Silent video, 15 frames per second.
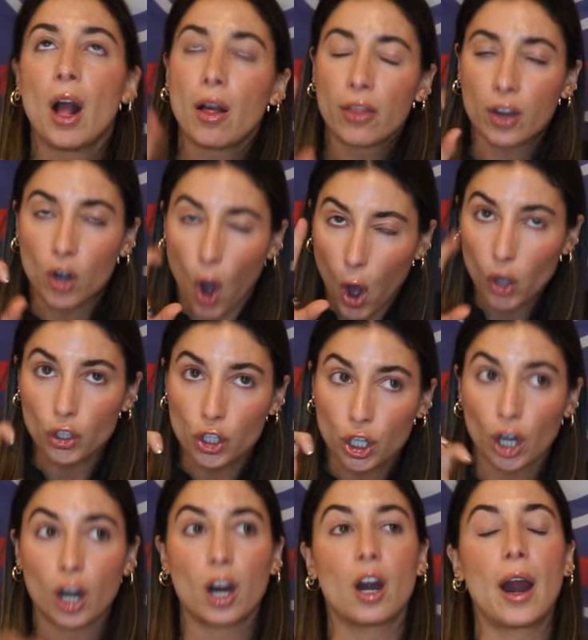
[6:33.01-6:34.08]
the
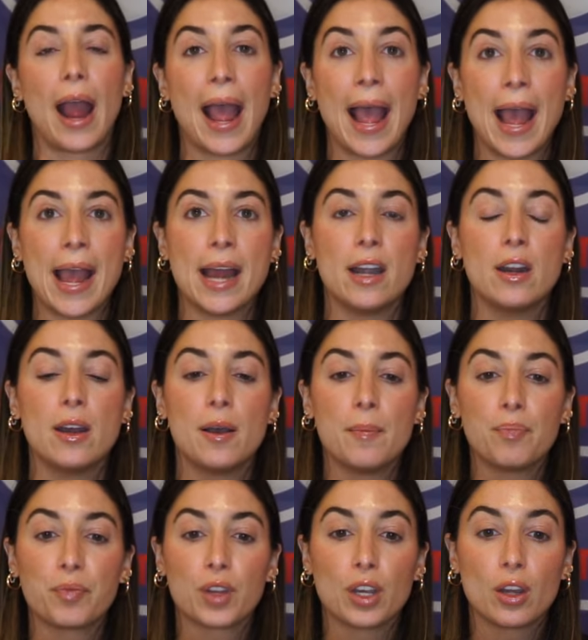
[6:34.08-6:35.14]
culture, and
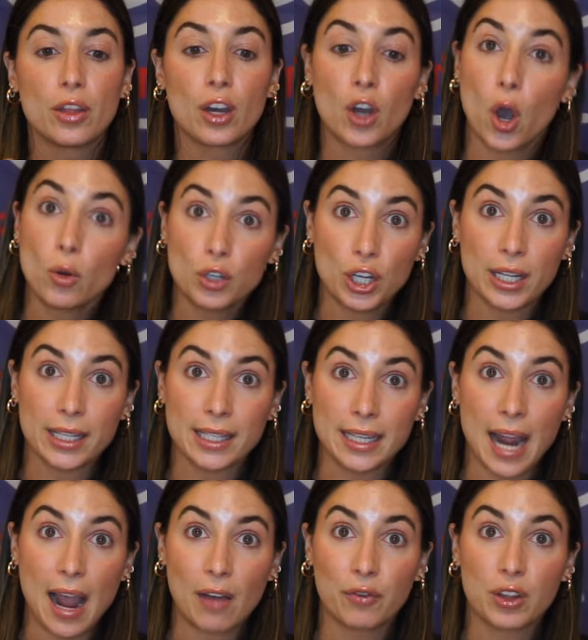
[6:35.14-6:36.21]
the coaching
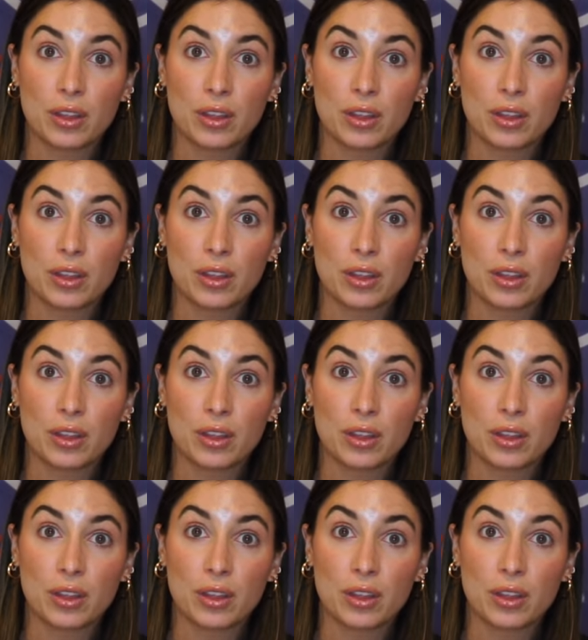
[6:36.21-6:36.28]
staff,